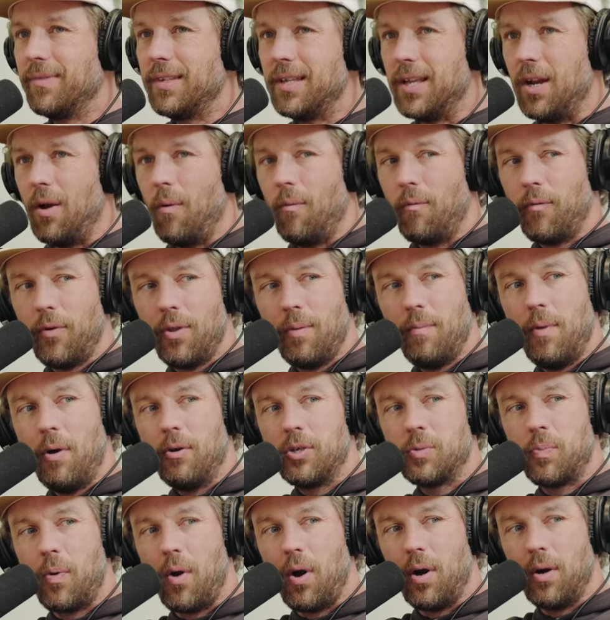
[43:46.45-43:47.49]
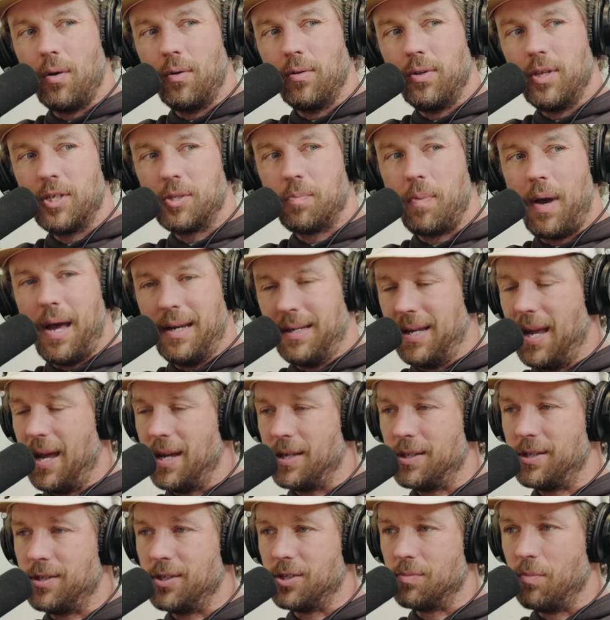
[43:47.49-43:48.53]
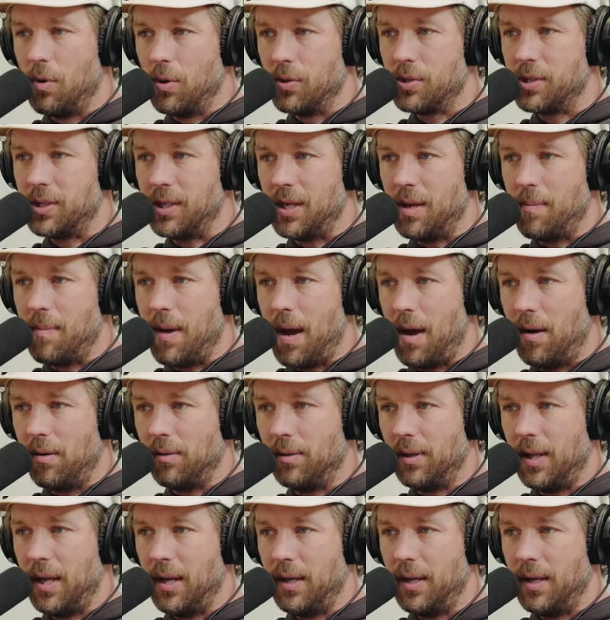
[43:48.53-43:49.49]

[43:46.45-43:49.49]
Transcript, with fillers: you know, for the most part, this podcast is mostly about